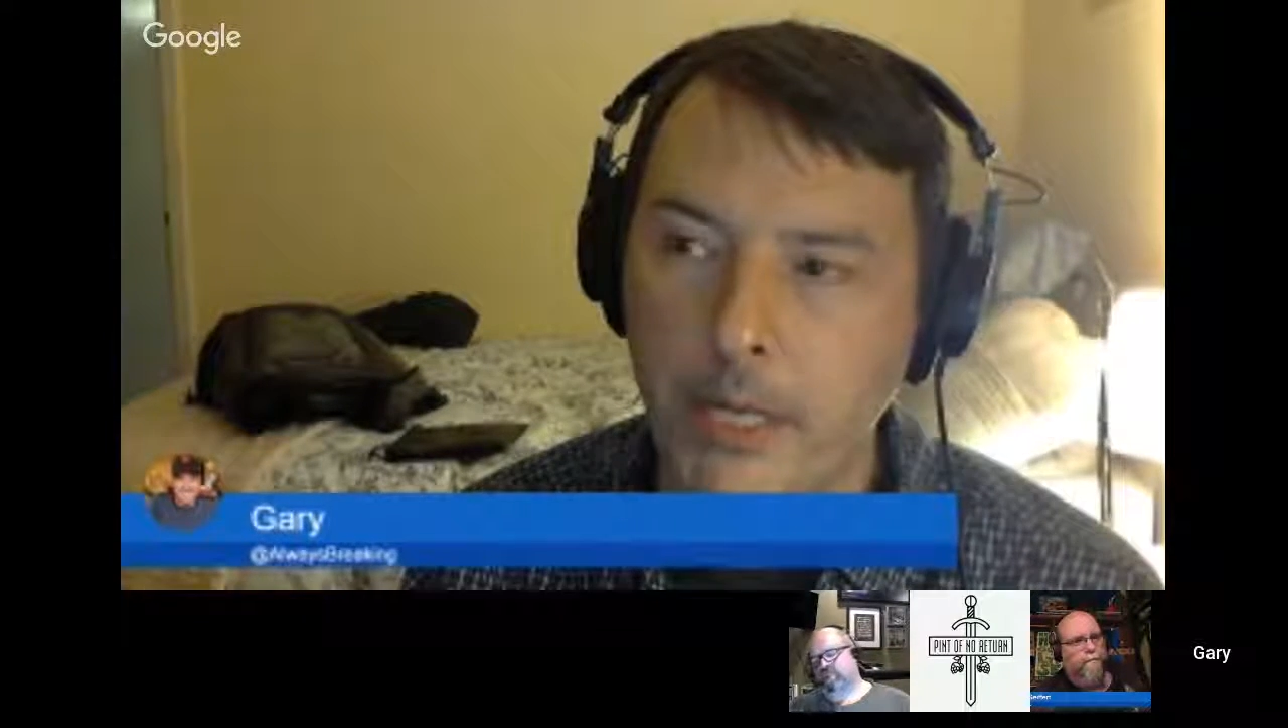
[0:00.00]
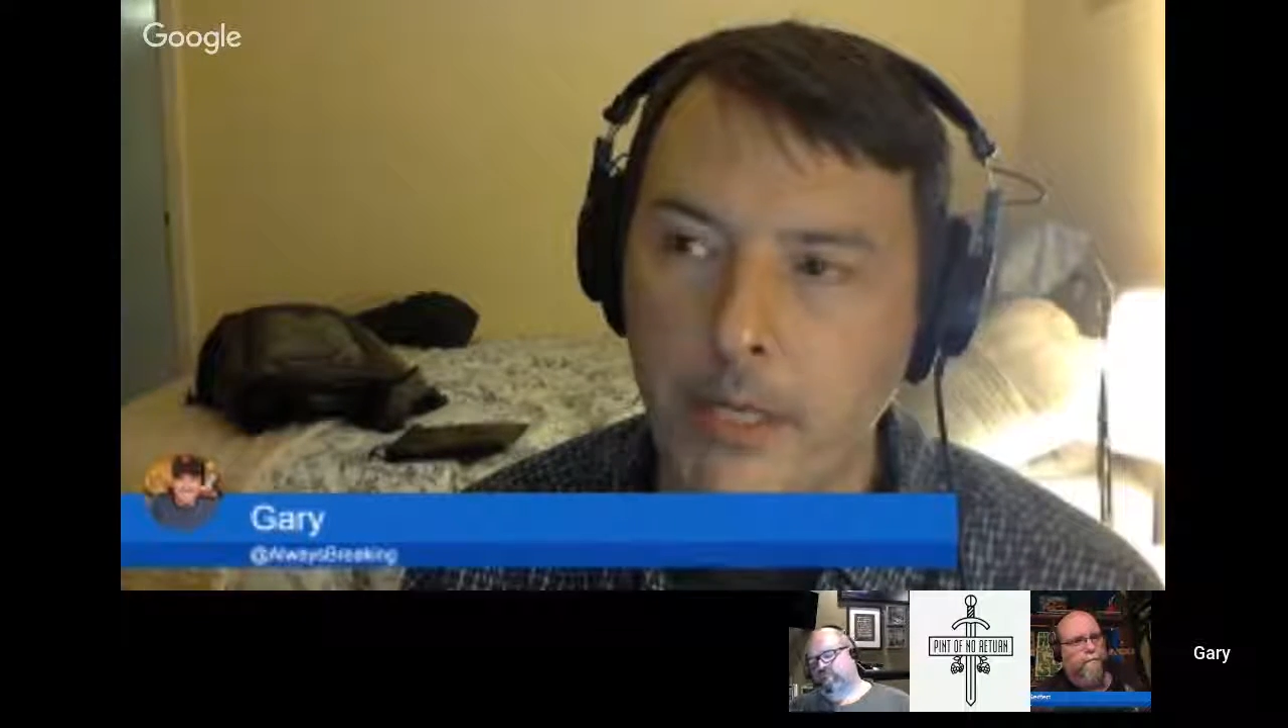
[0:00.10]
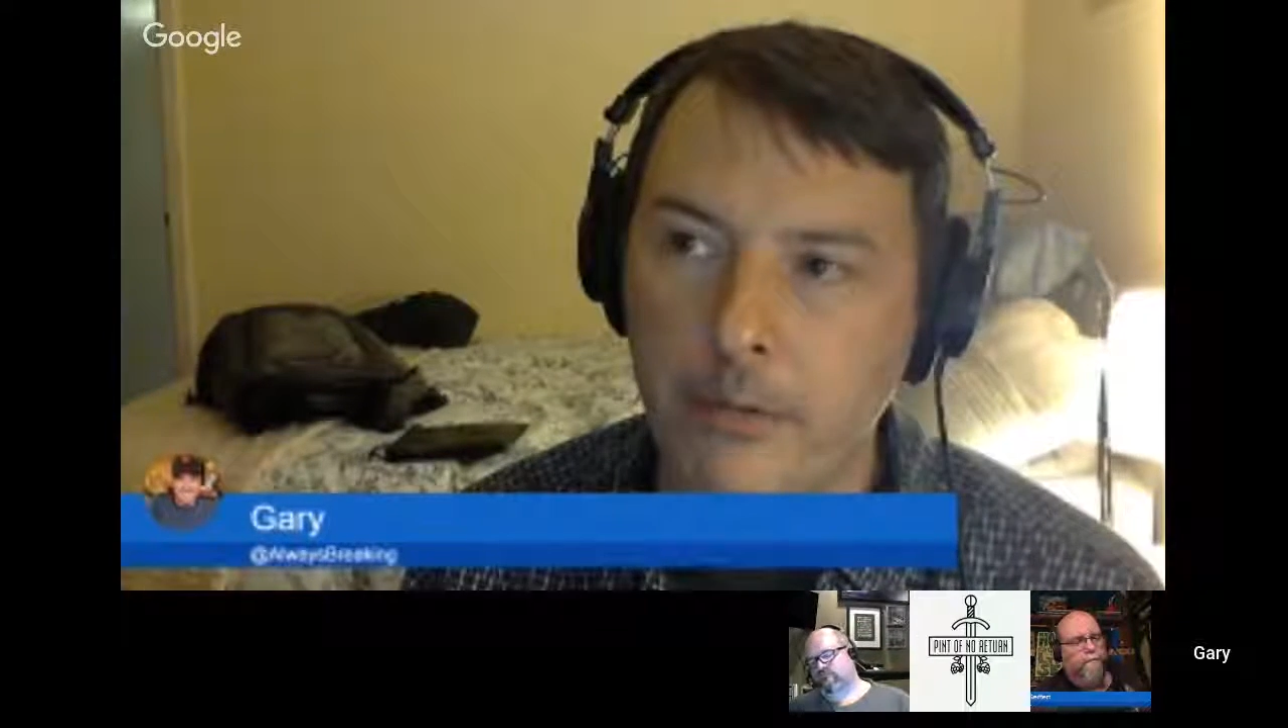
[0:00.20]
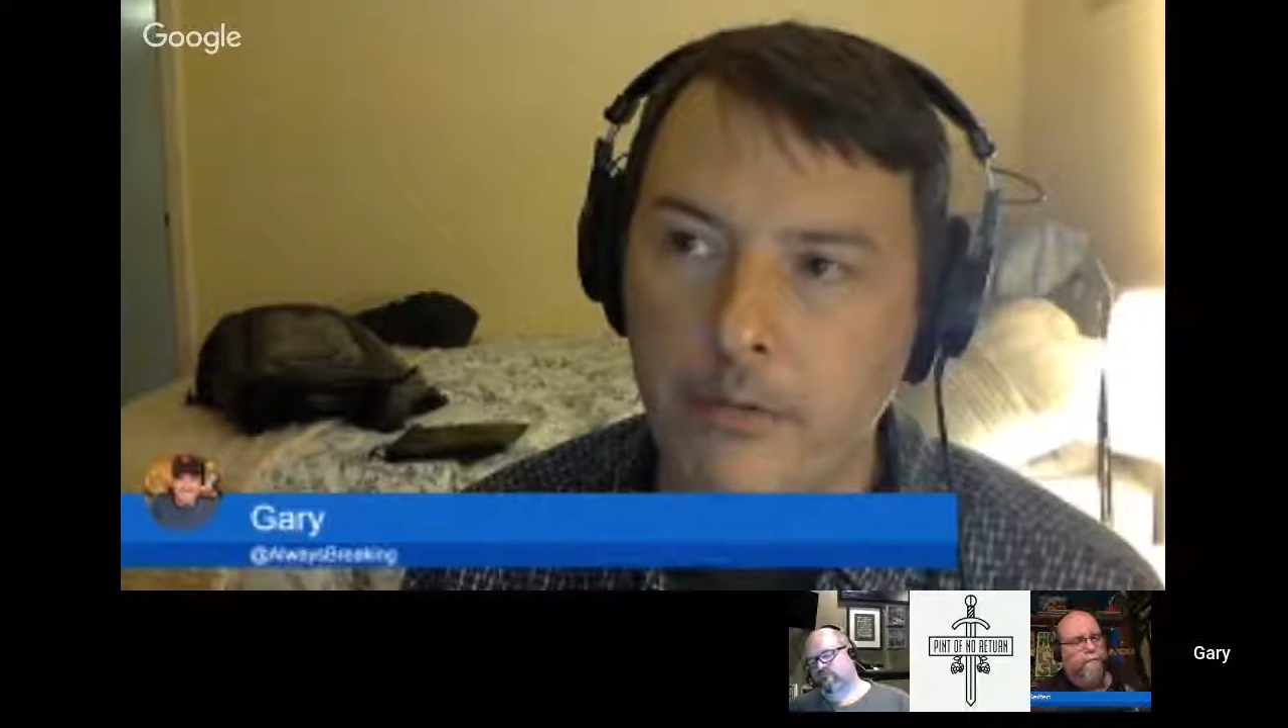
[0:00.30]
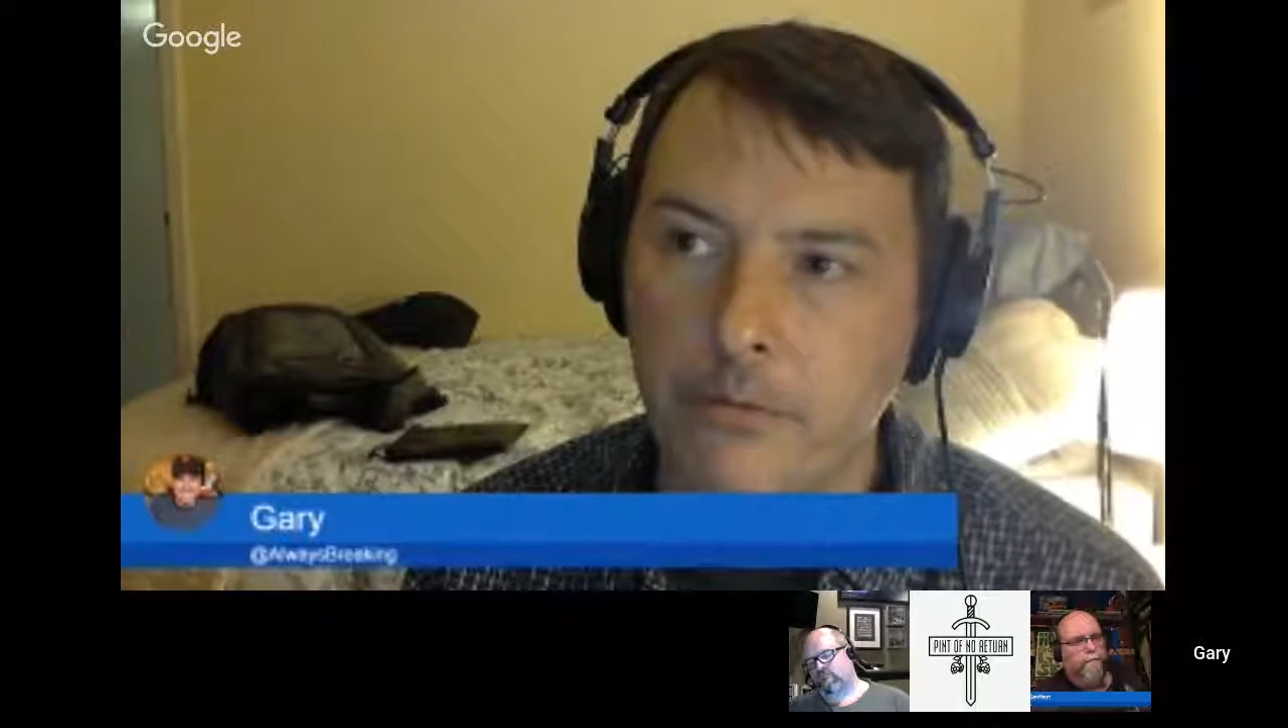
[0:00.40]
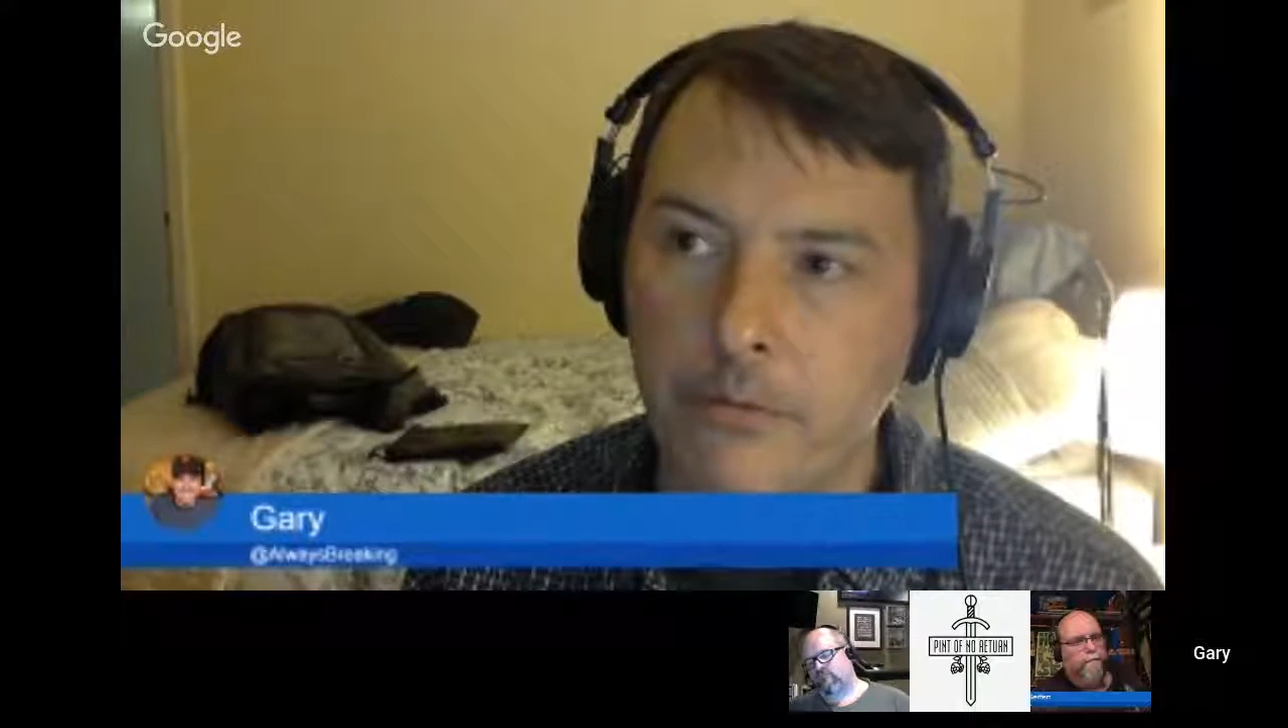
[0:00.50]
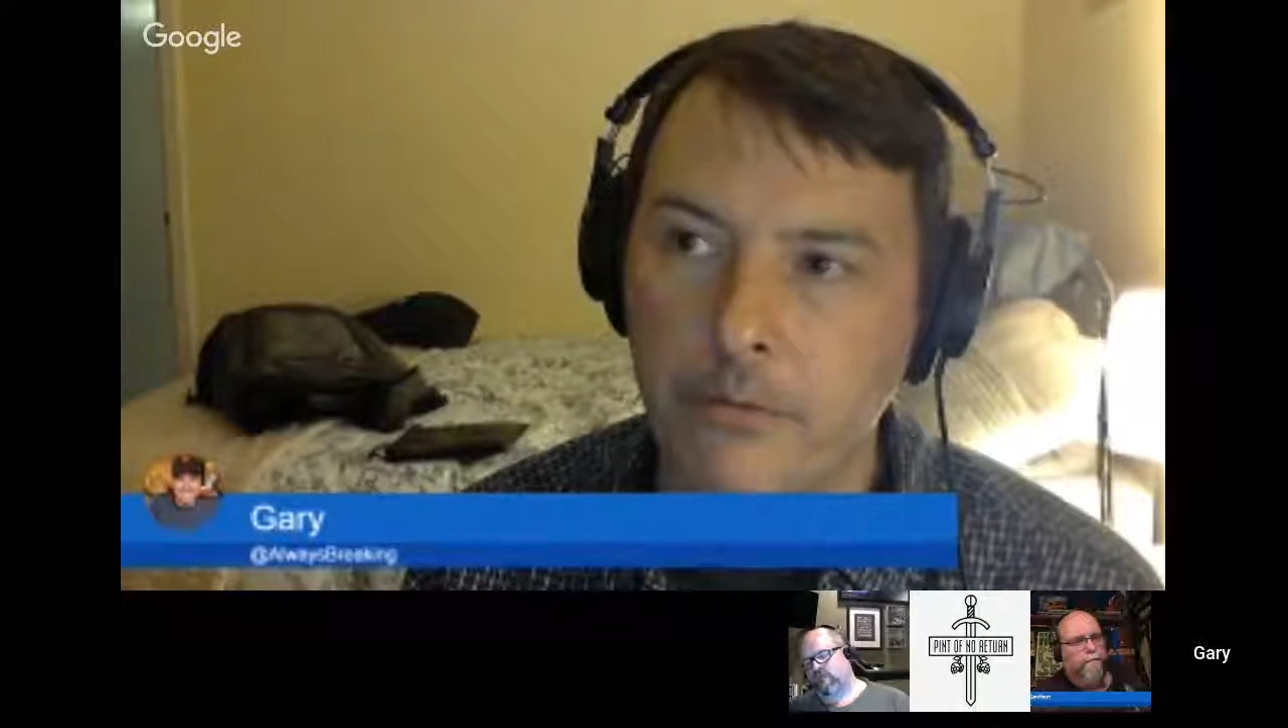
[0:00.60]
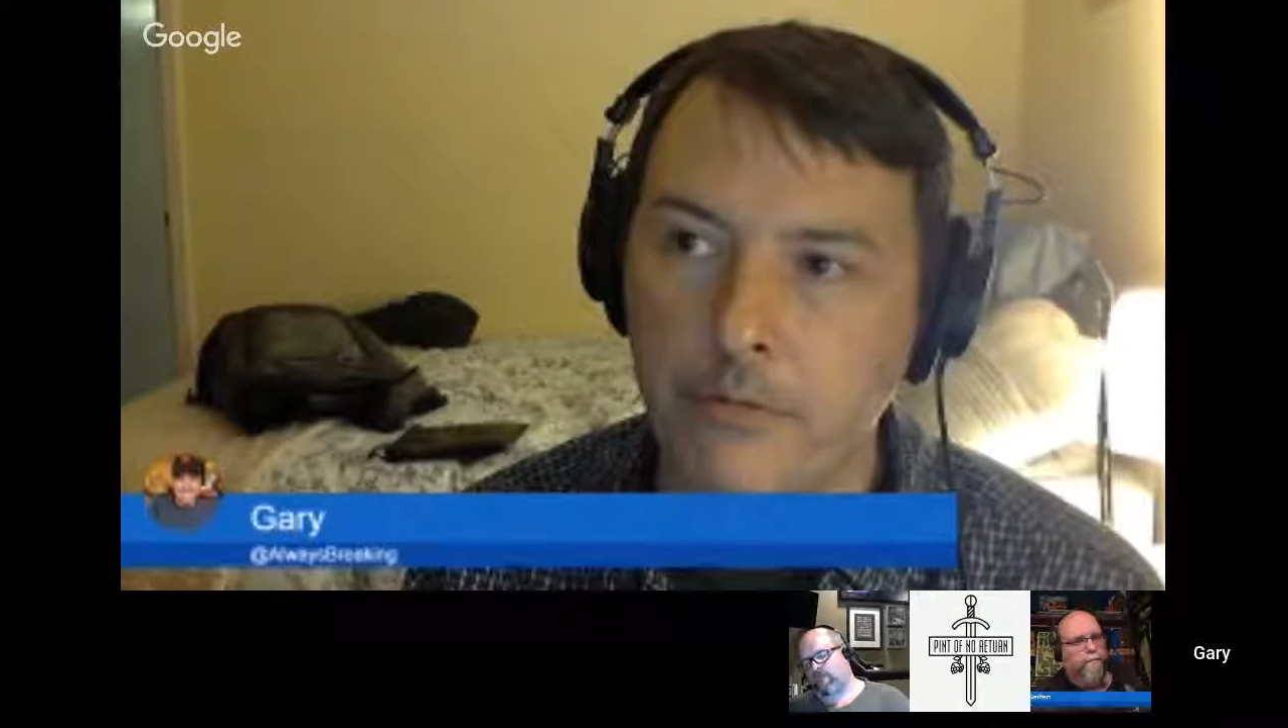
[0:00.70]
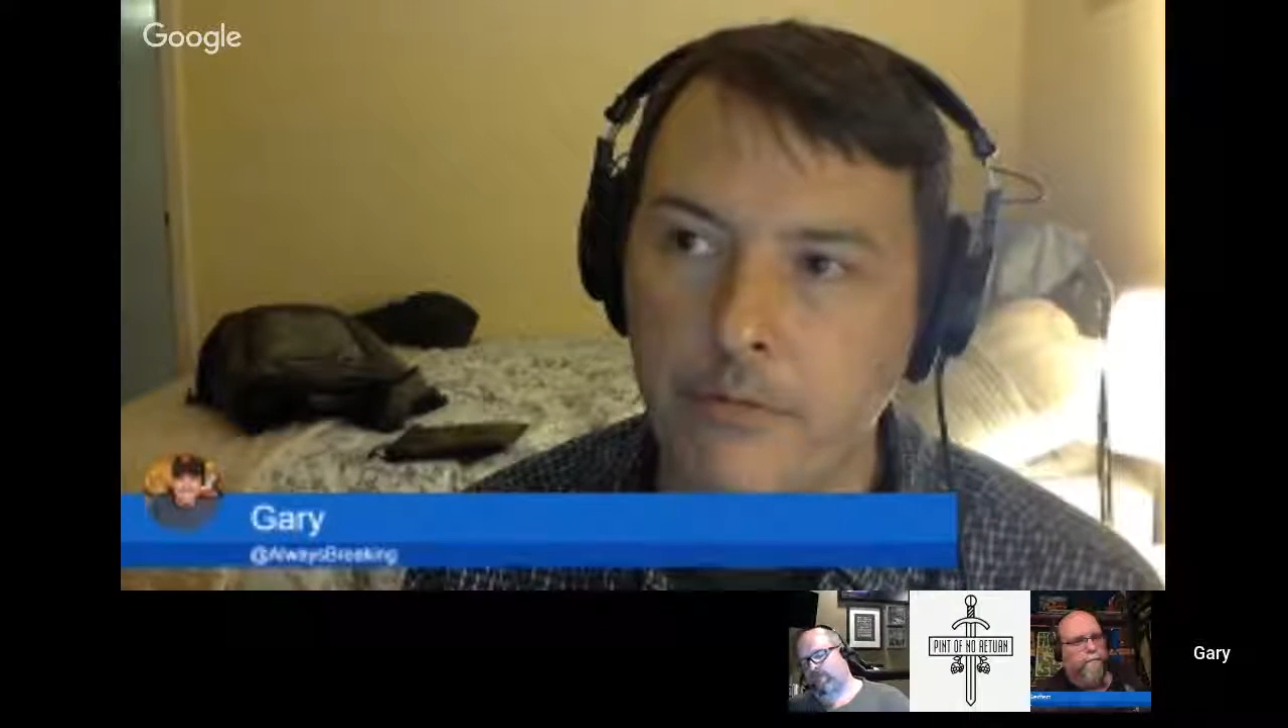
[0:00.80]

and